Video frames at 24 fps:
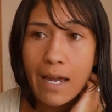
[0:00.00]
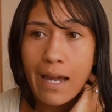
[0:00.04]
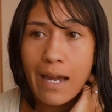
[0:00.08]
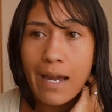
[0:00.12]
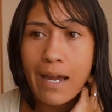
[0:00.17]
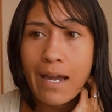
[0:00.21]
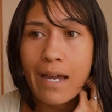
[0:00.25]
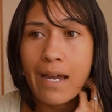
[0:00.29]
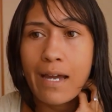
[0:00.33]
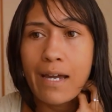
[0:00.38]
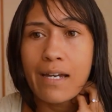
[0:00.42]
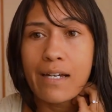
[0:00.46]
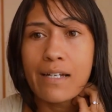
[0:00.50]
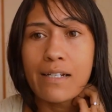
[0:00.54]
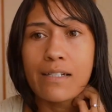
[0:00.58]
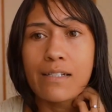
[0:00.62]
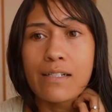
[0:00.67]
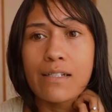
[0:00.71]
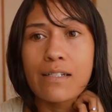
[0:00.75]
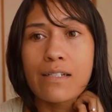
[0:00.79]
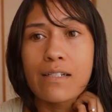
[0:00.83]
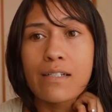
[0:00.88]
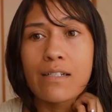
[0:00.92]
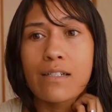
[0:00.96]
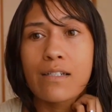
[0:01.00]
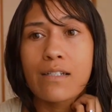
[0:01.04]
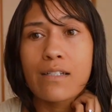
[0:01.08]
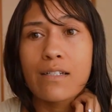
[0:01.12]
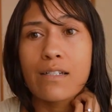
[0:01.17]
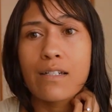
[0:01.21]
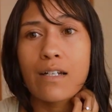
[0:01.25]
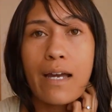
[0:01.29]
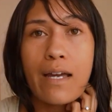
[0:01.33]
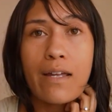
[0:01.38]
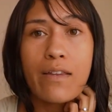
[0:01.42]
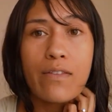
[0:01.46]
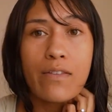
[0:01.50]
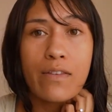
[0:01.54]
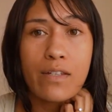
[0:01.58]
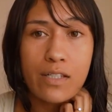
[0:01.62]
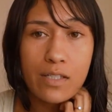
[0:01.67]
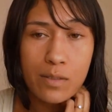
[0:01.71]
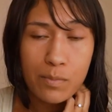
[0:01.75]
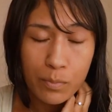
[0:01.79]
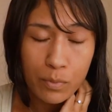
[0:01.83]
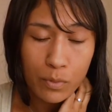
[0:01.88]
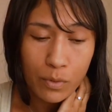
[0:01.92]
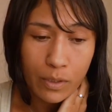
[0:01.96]
And at
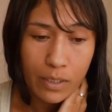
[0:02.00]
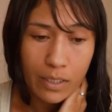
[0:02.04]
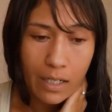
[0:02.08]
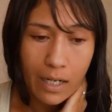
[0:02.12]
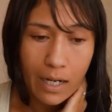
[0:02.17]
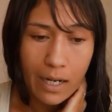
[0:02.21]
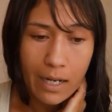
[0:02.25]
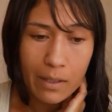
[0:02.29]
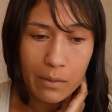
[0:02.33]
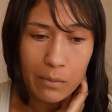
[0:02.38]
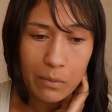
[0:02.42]
this point I